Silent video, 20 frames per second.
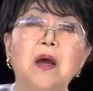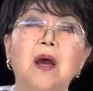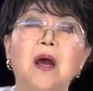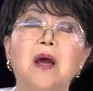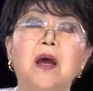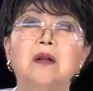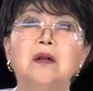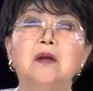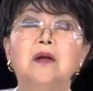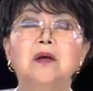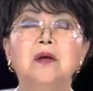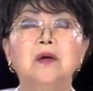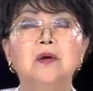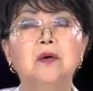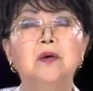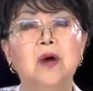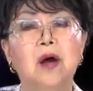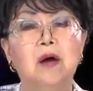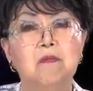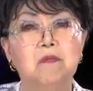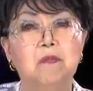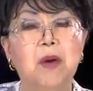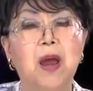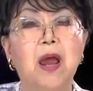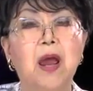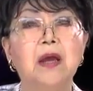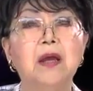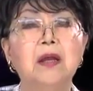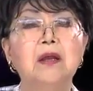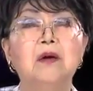And you have
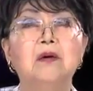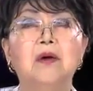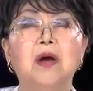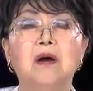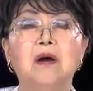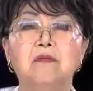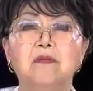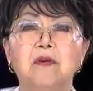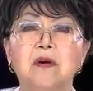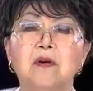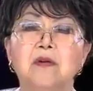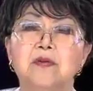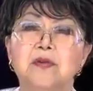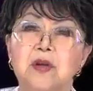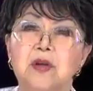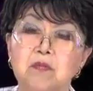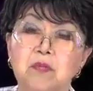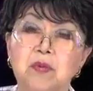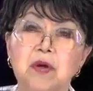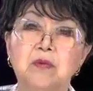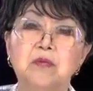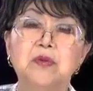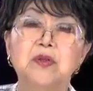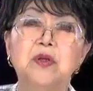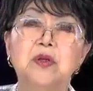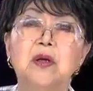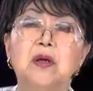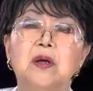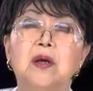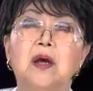pain, you have
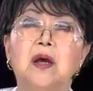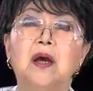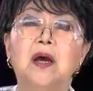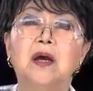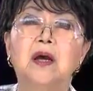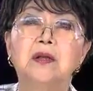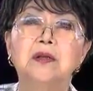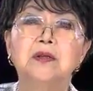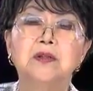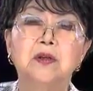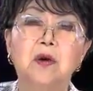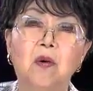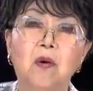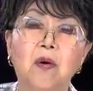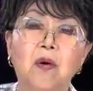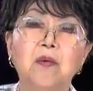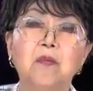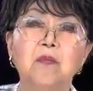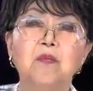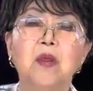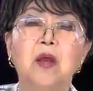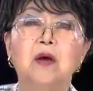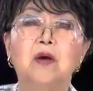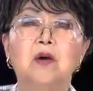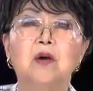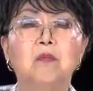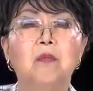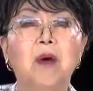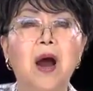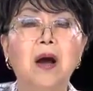symptoms, and so on.
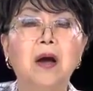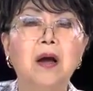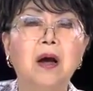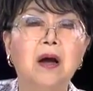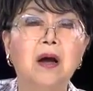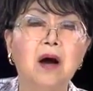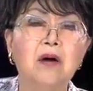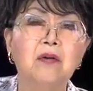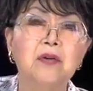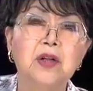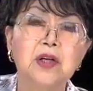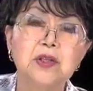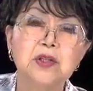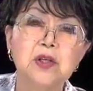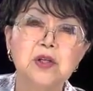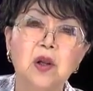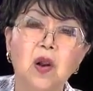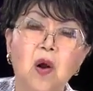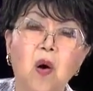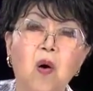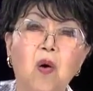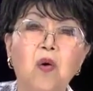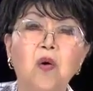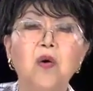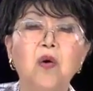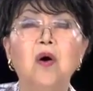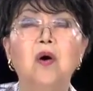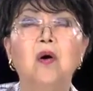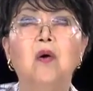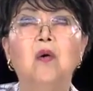Your bank account is
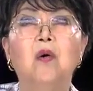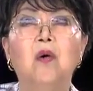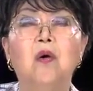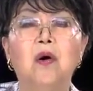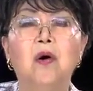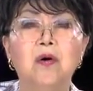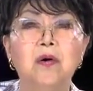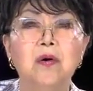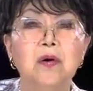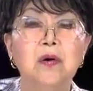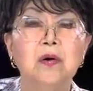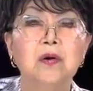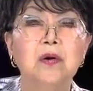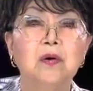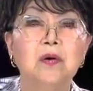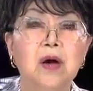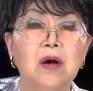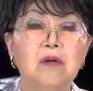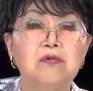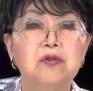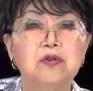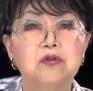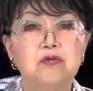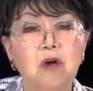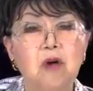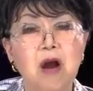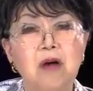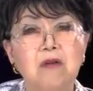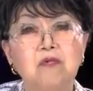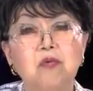low, or you have
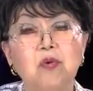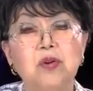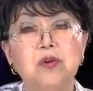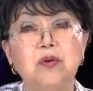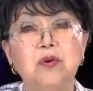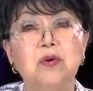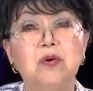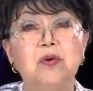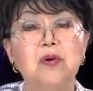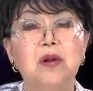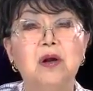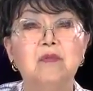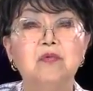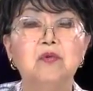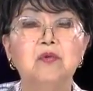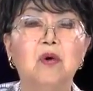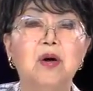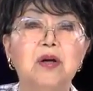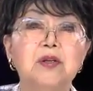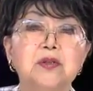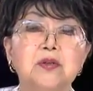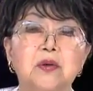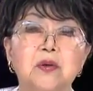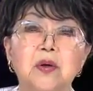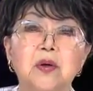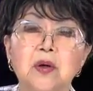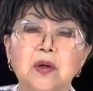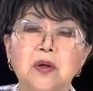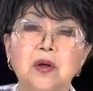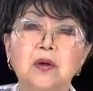strife with your loved ones,
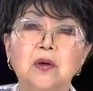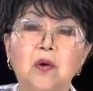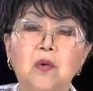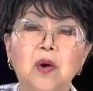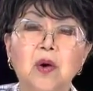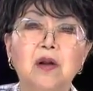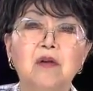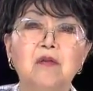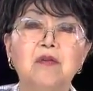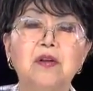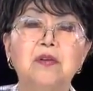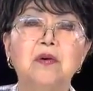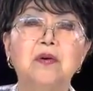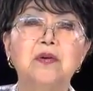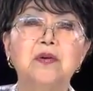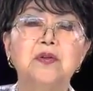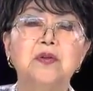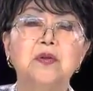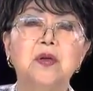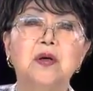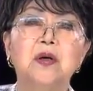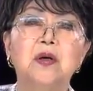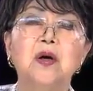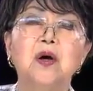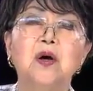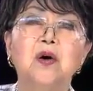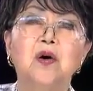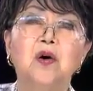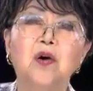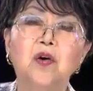so you know whatever those uh,
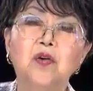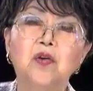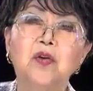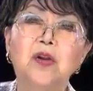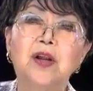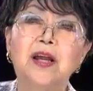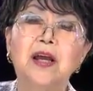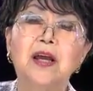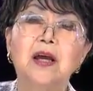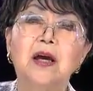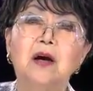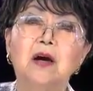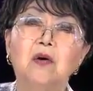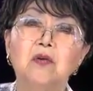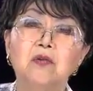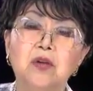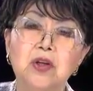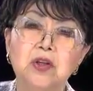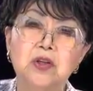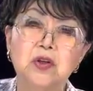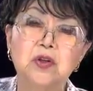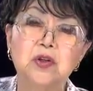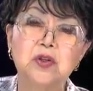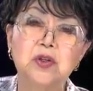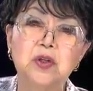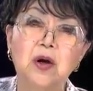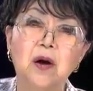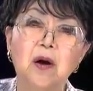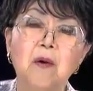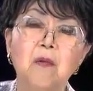earthly
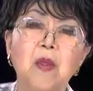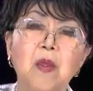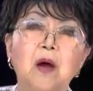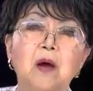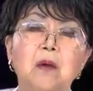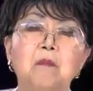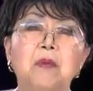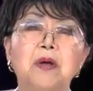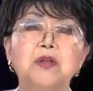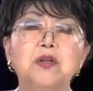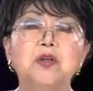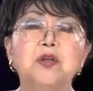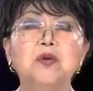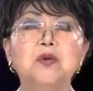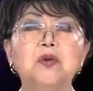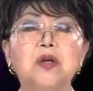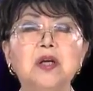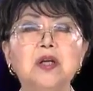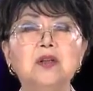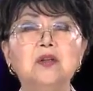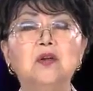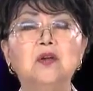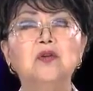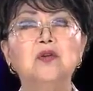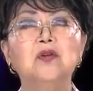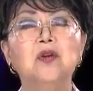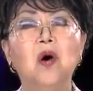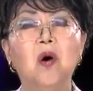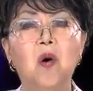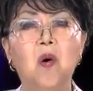conditions are. But you need to
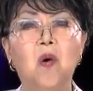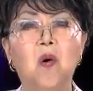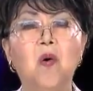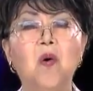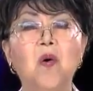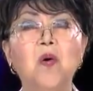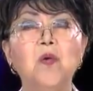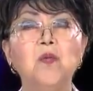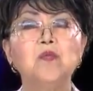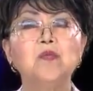know